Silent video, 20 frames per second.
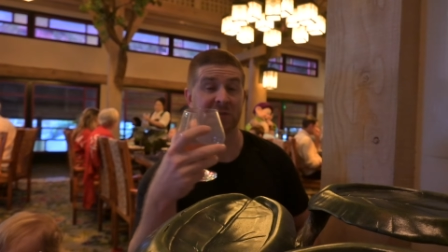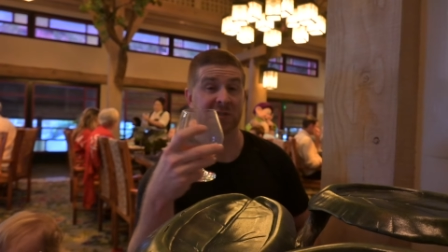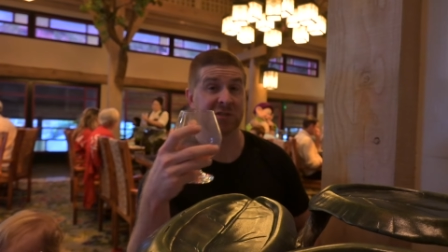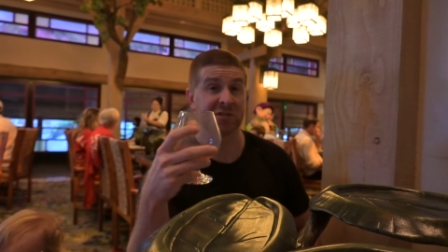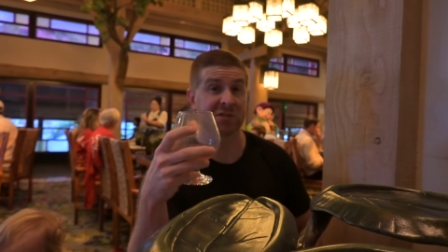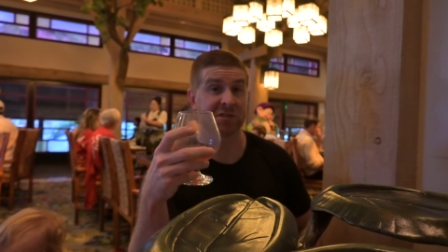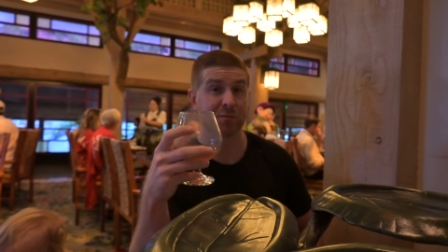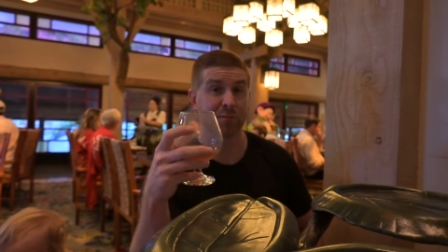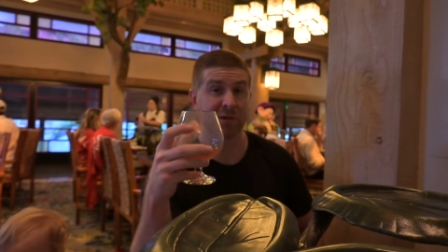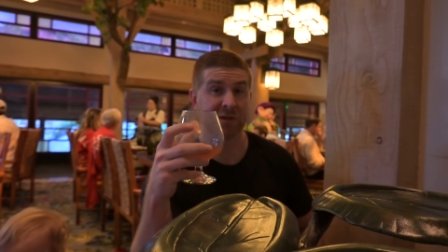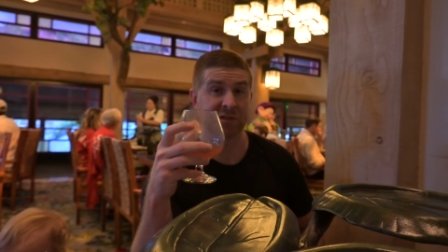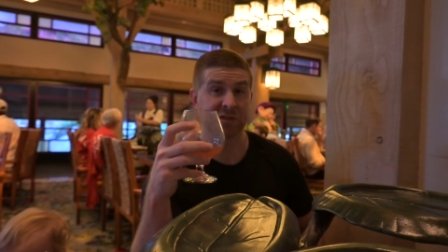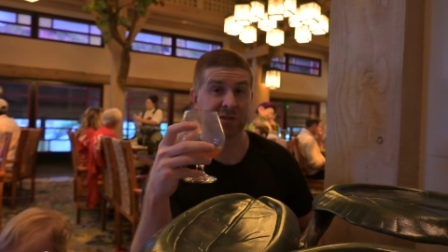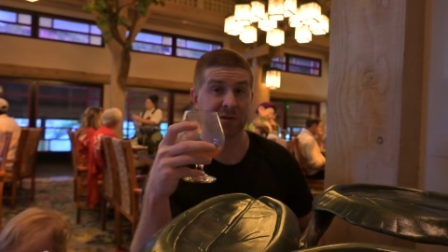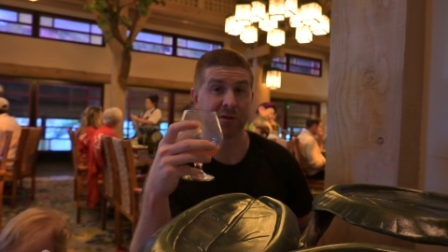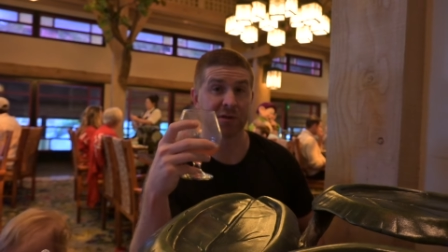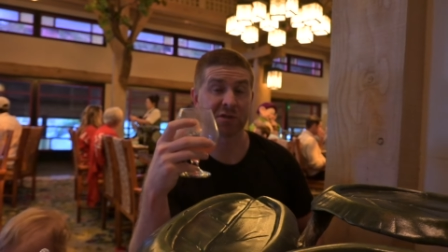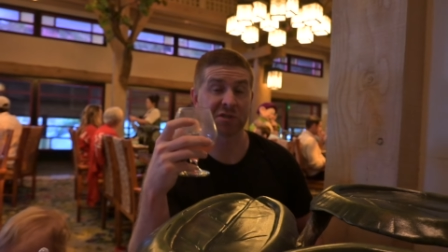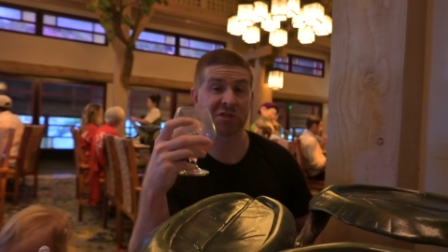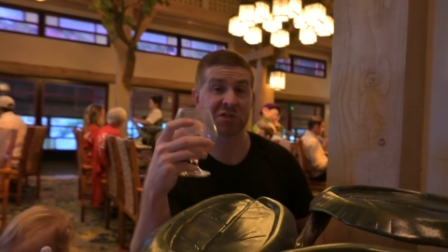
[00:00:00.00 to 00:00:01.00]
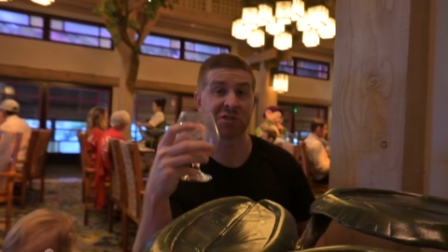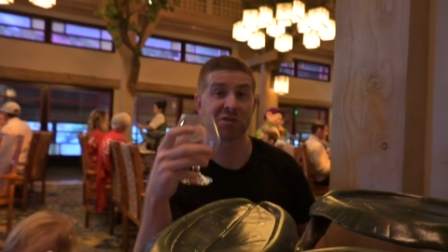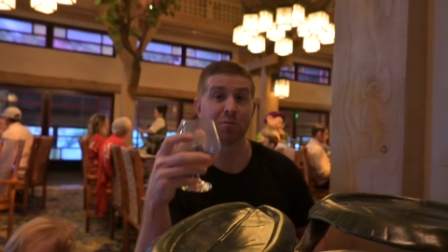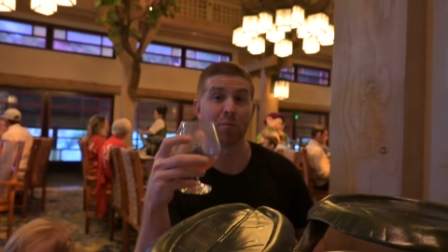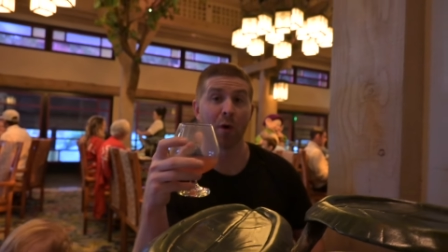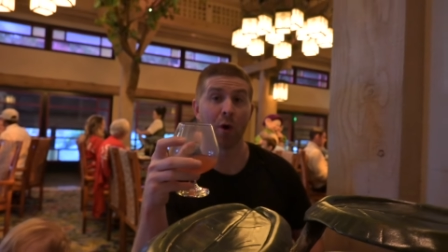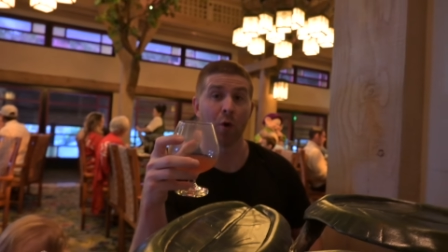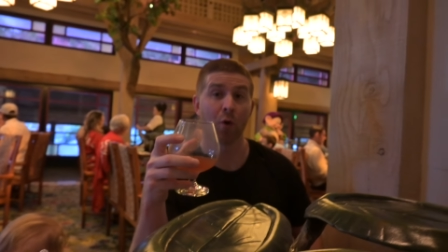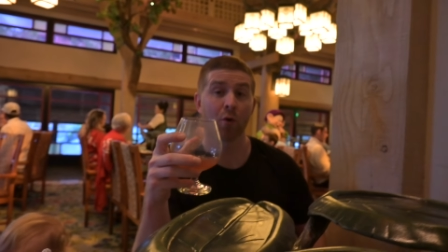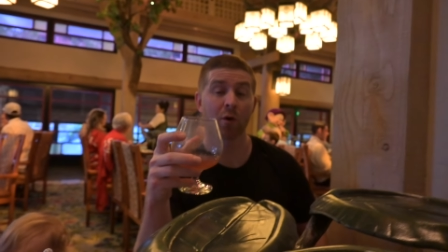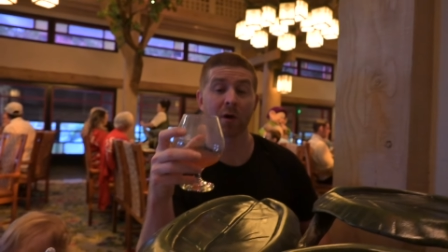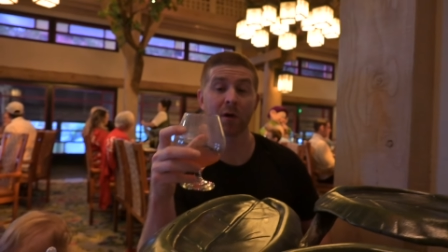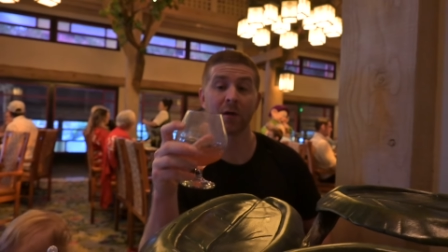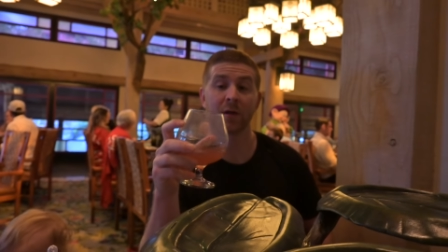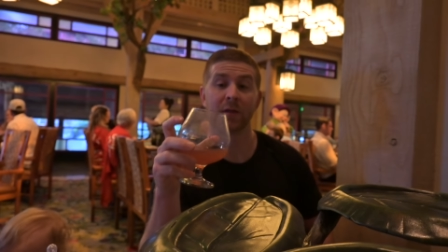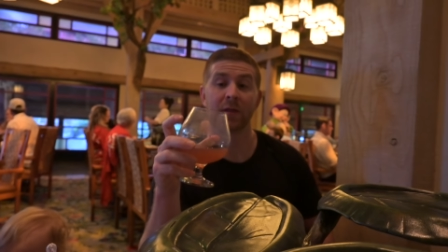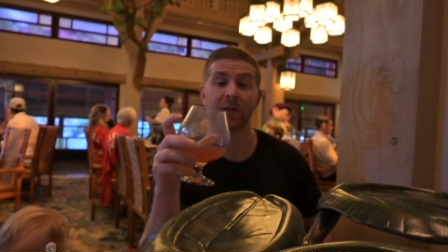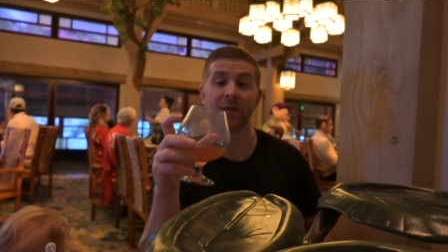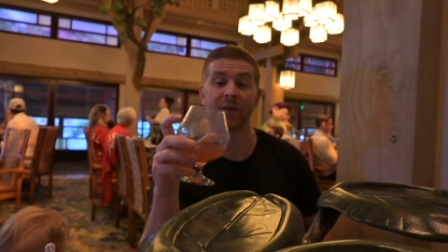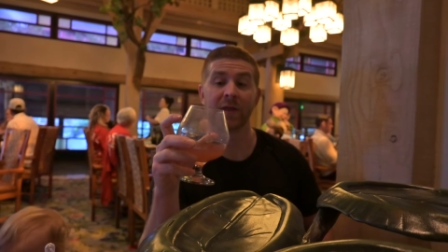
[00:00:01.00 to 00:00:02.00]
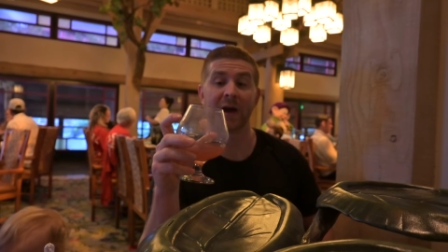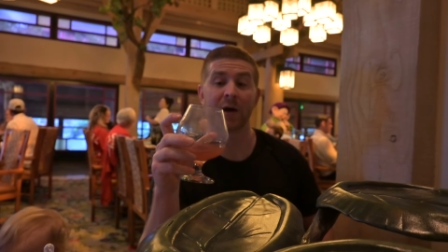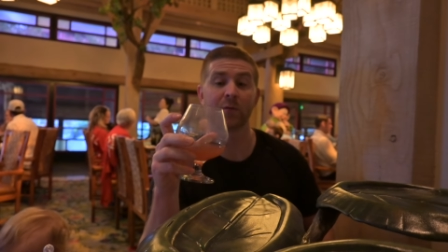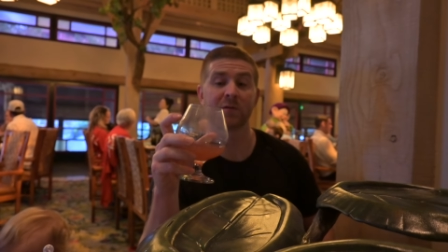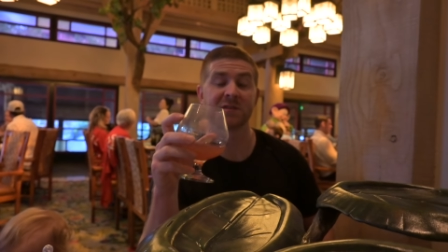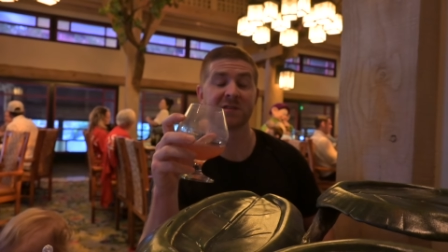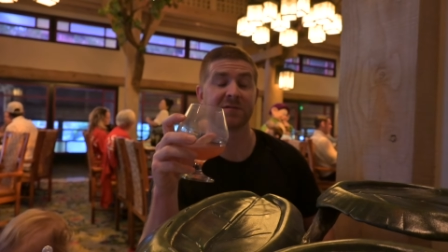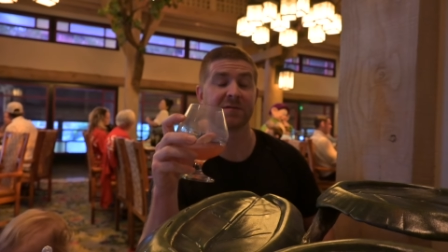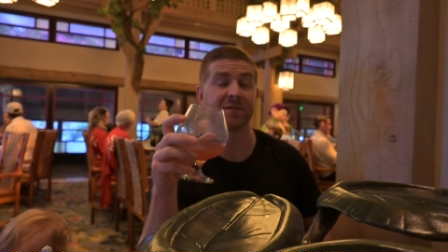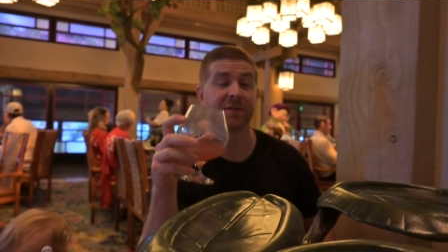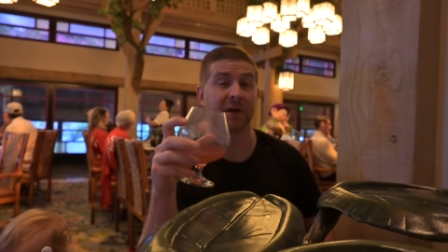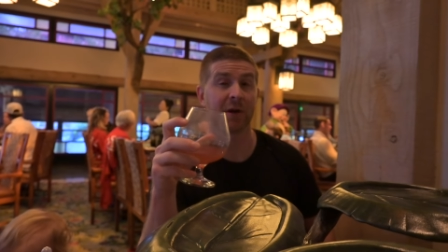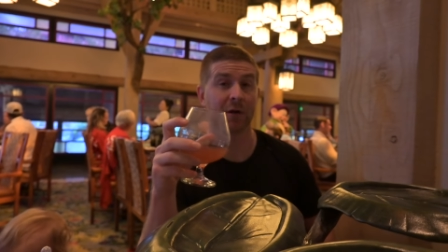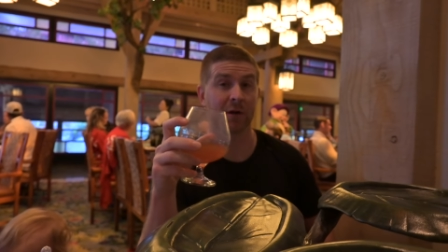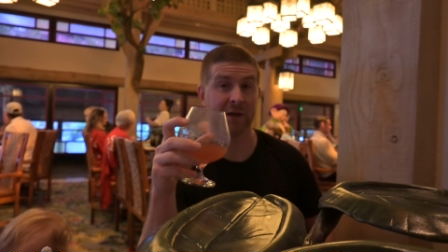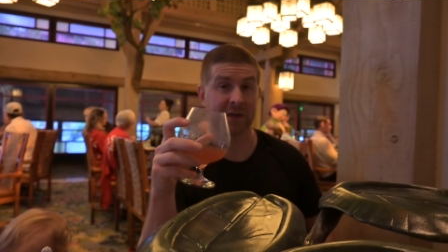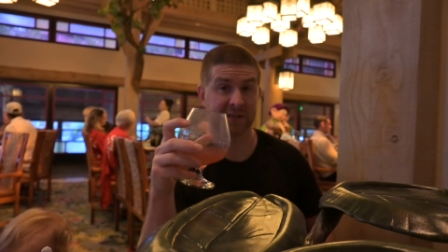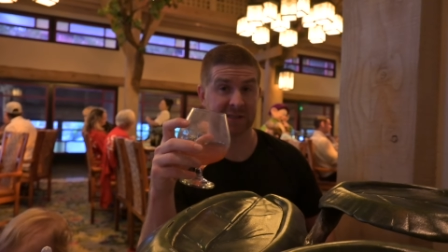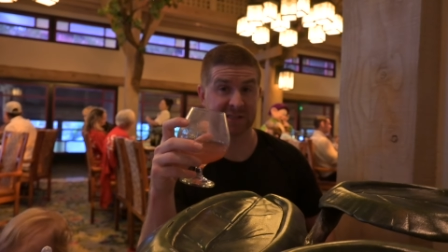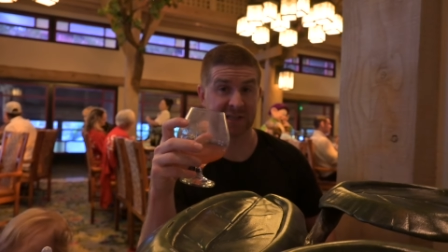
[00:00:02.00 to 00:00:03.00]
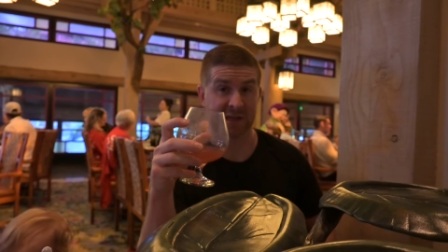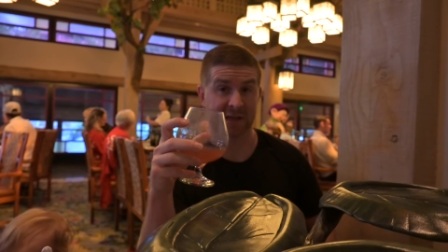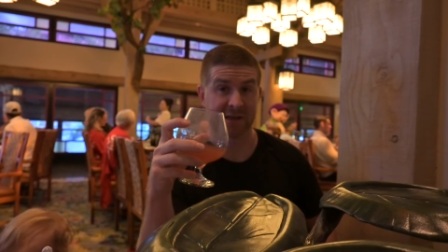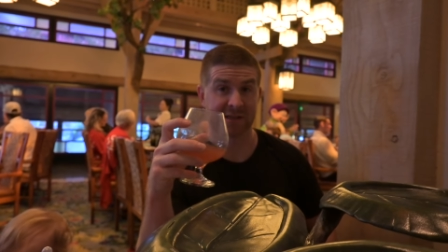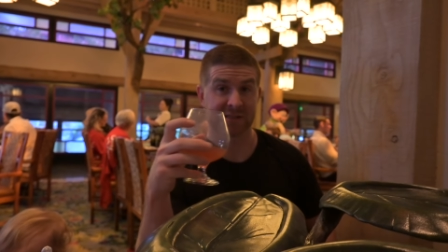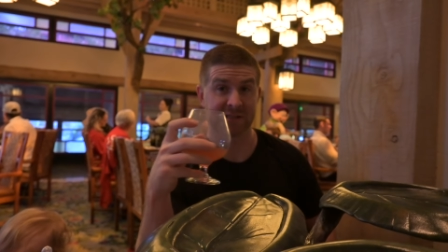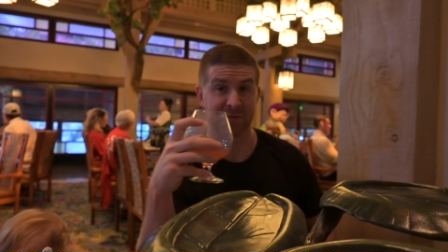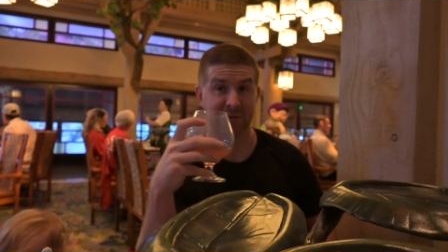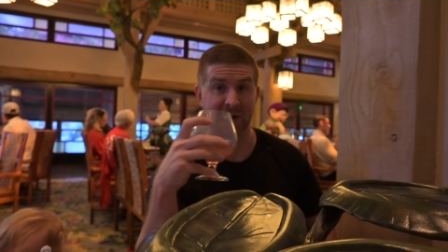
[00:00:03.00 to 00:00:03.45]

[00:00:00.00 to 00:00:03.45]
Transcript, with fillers: they just mentioned the smoke. That was very intense